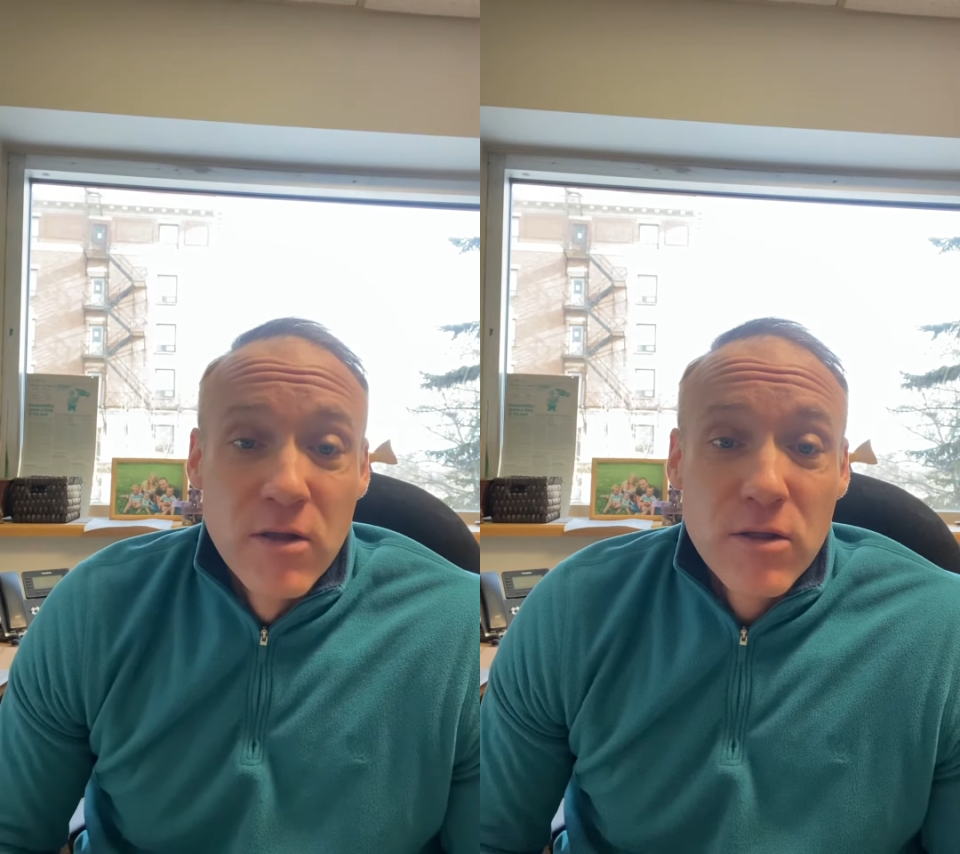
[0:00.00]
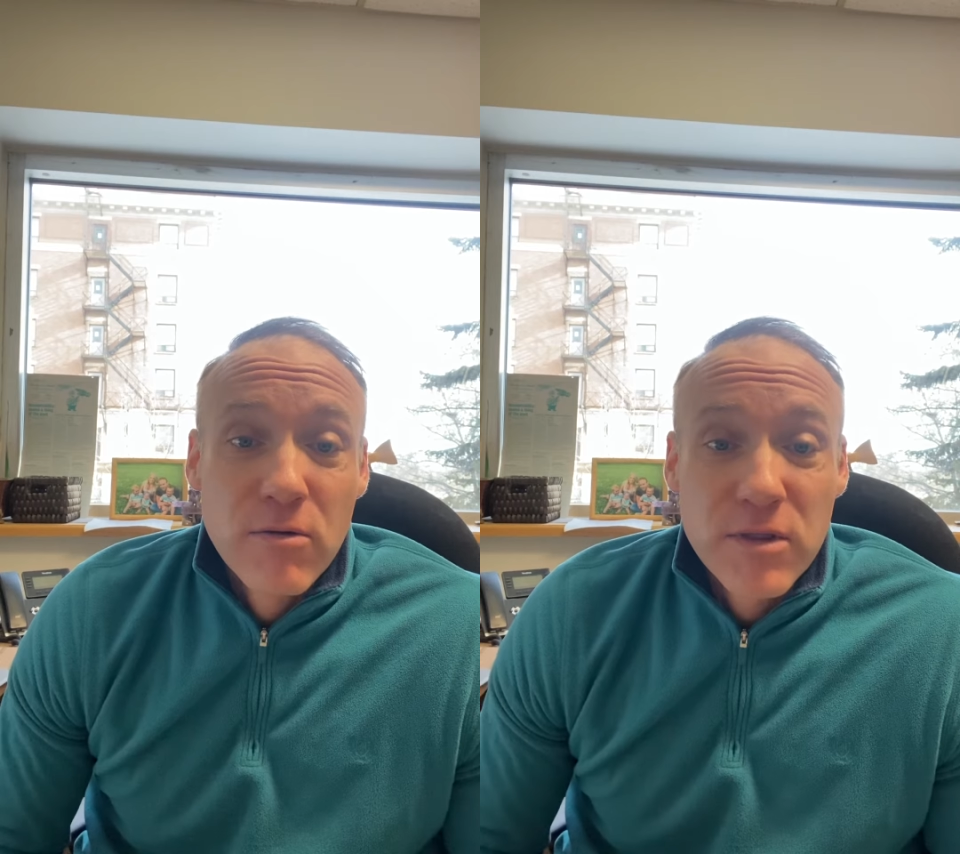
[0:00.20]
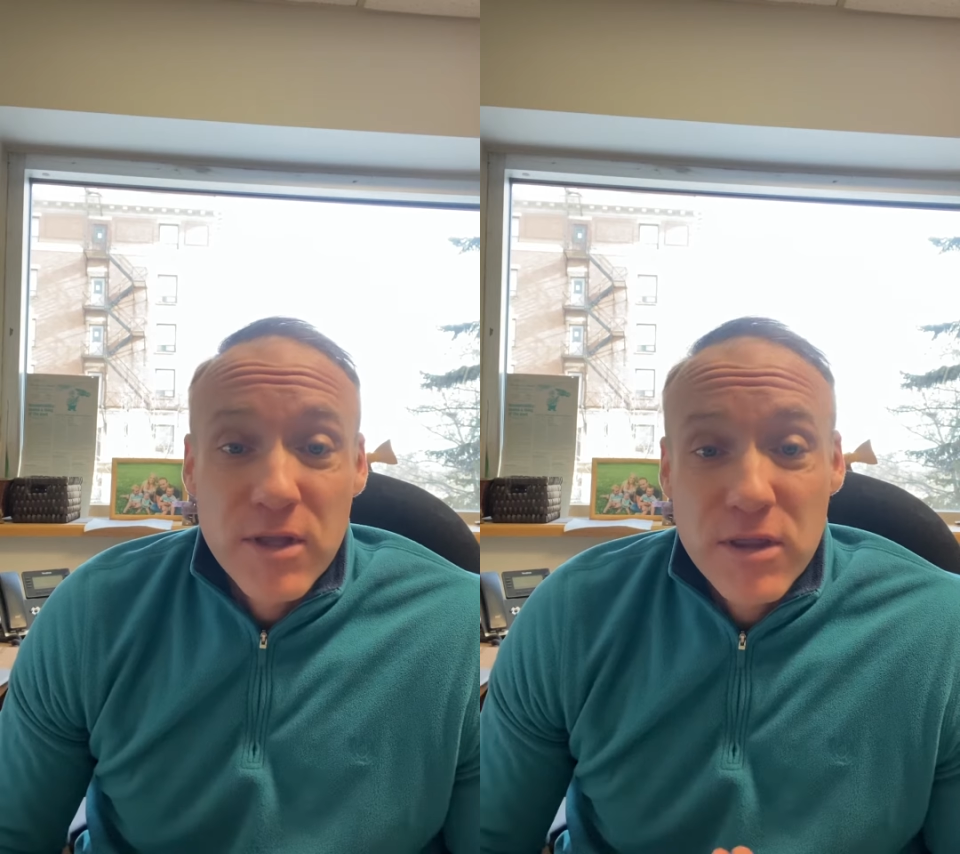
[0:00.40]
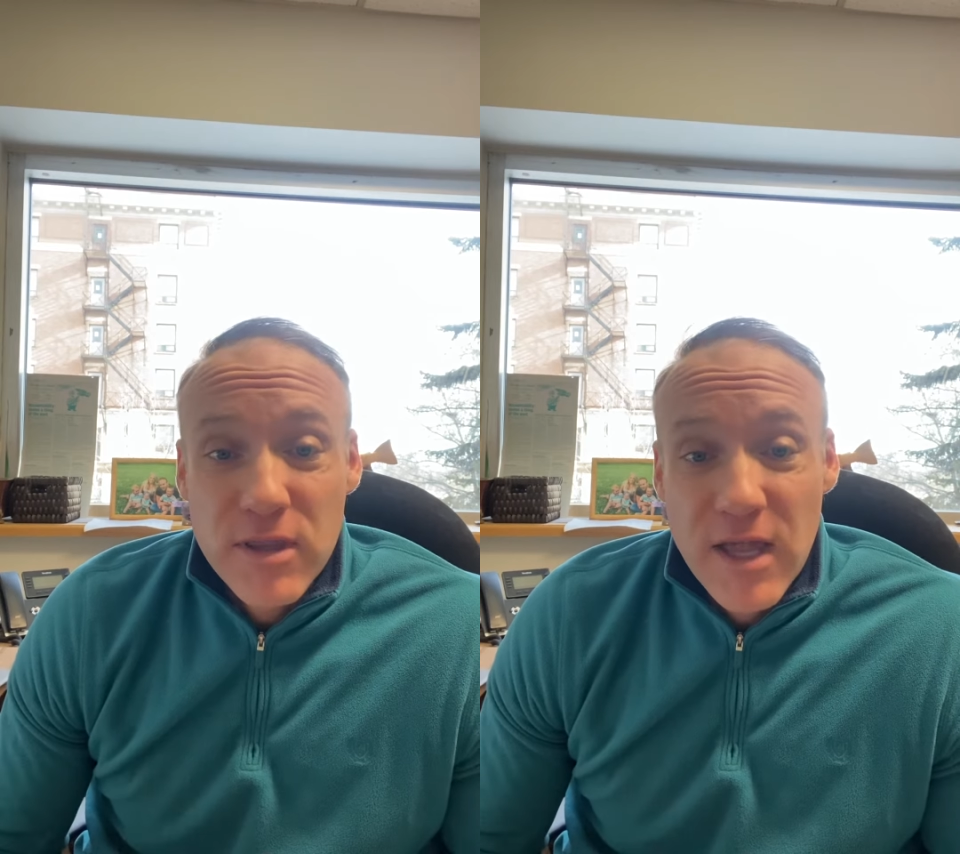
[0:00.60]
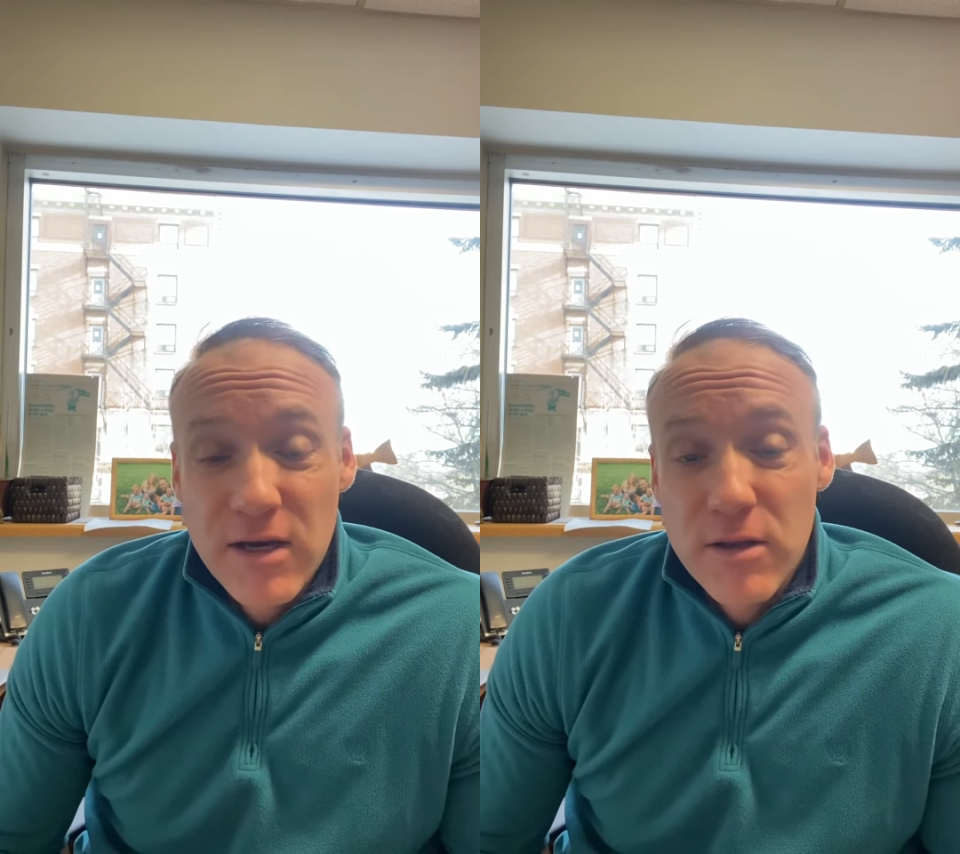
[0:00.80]
So it's
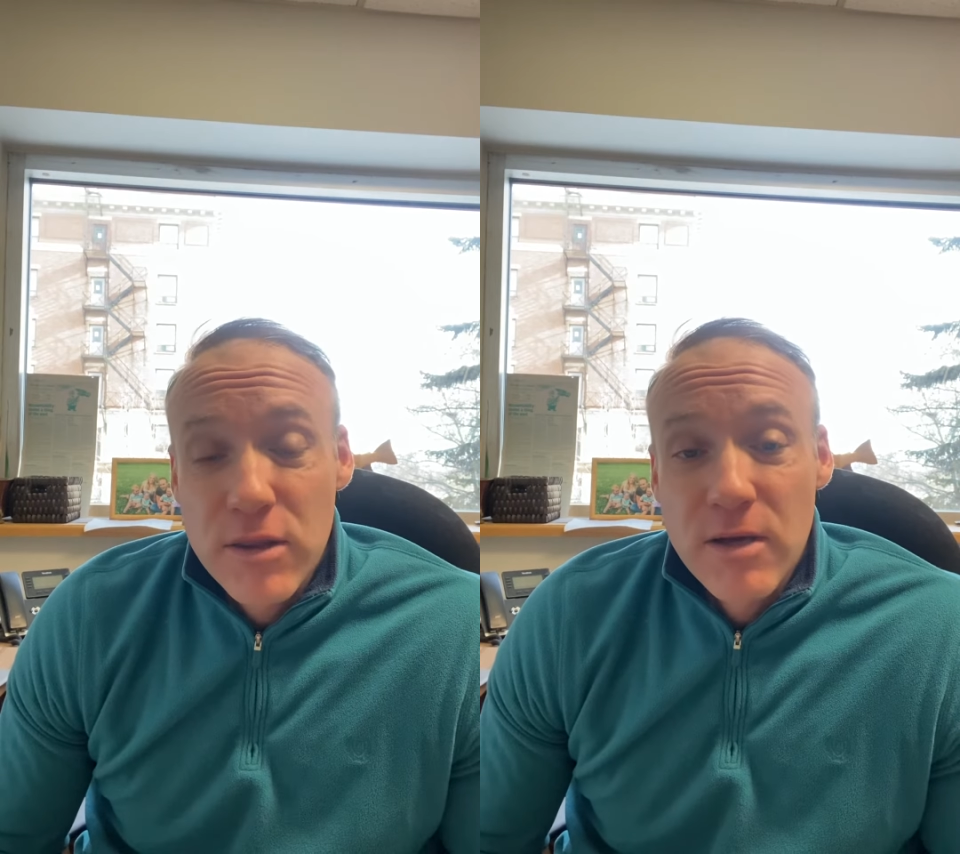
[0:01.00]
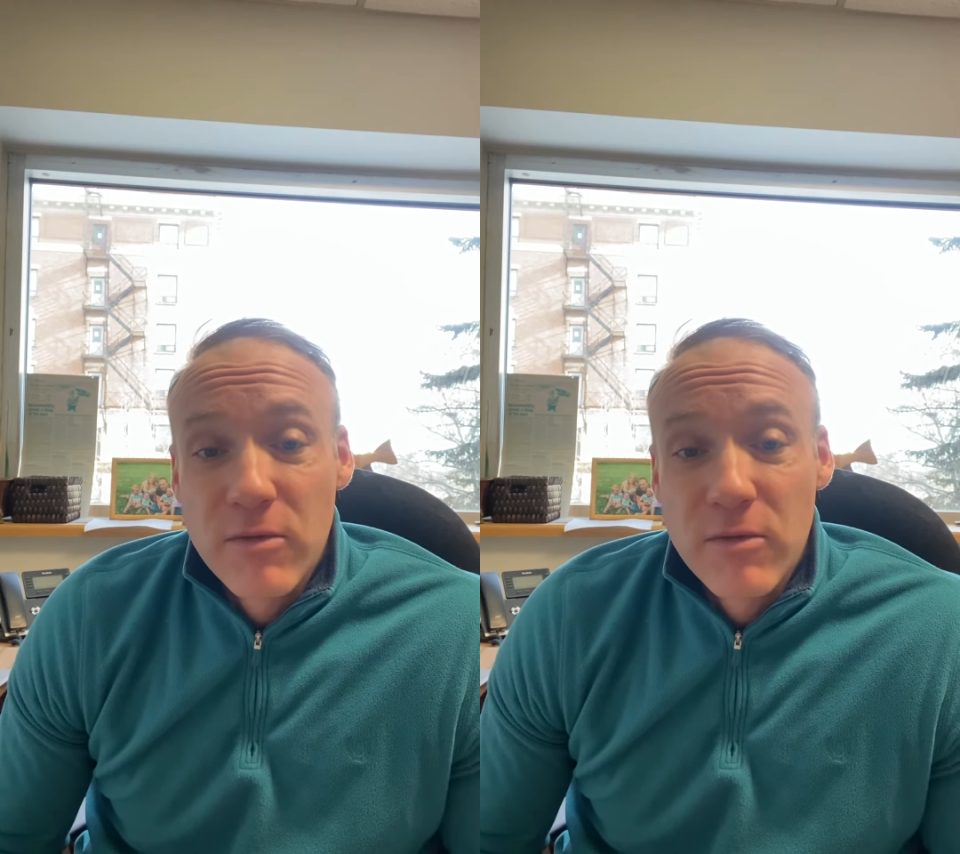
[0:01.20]
extended some